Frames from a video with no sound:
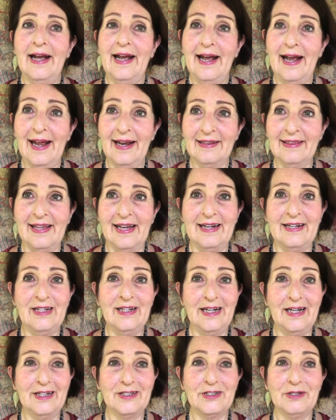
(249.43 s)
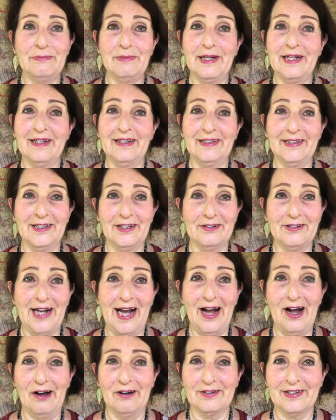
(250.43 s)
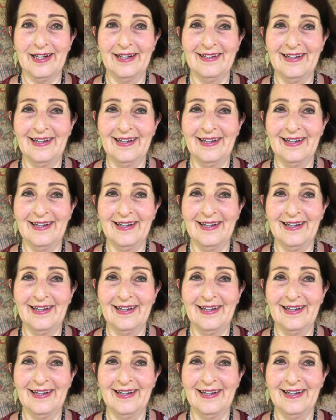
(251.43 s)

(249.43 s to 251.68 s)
and they need to be cleared out.